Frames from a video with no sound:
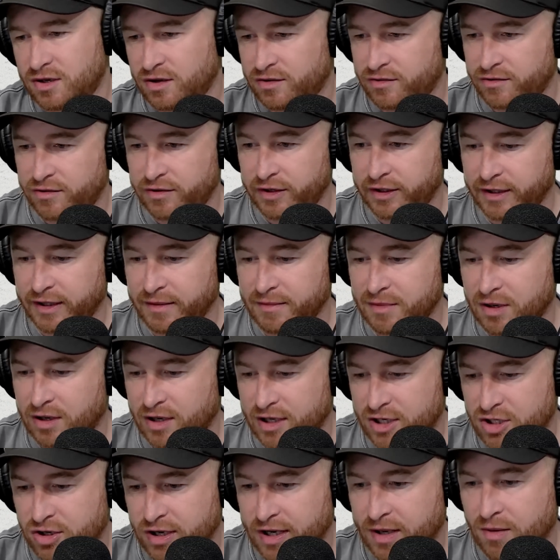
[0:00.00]
not really
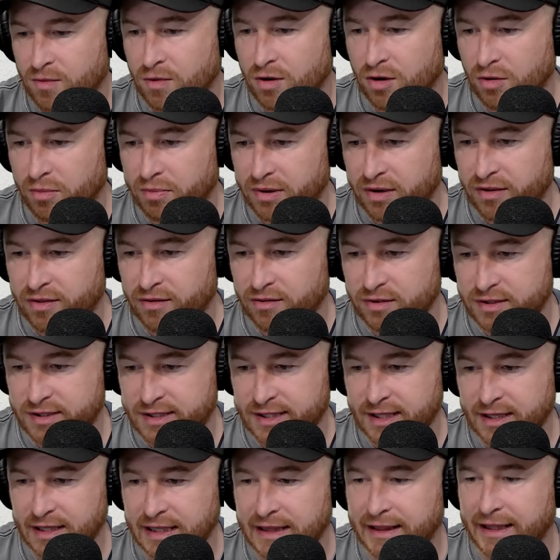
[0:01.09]
my track, Walt, but I
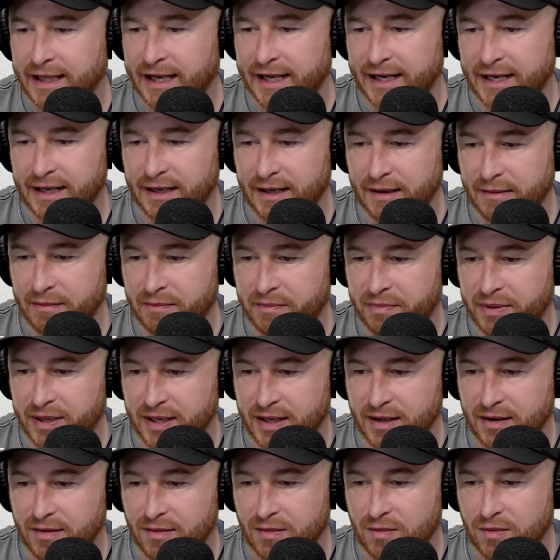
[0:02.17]
thought Lady in
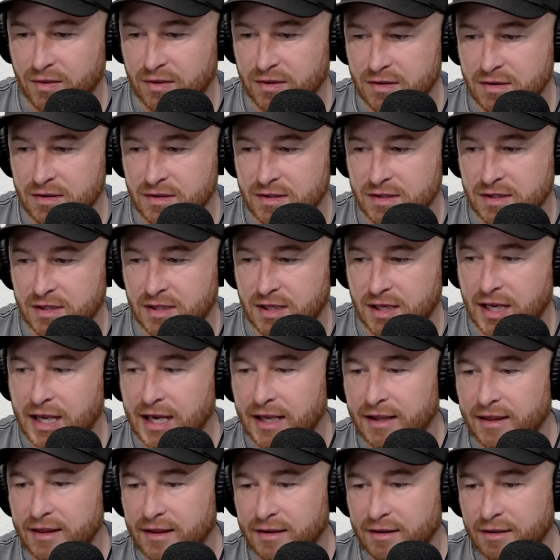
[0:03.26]
Pink was
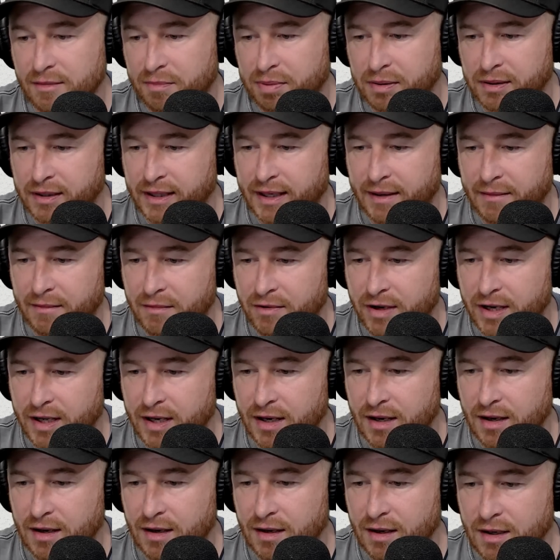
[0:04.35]
get the plum
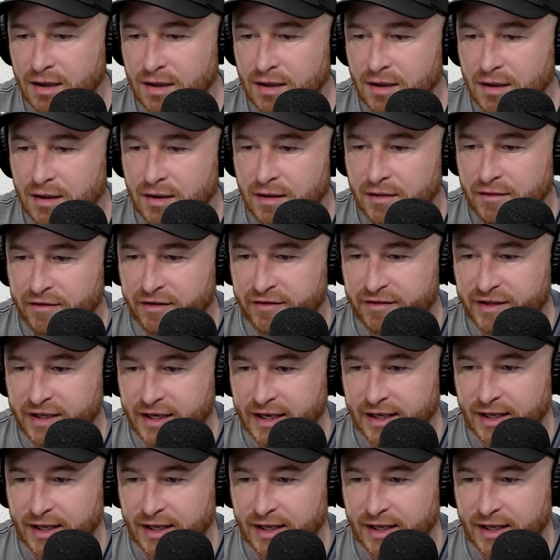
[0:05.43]
run. 58.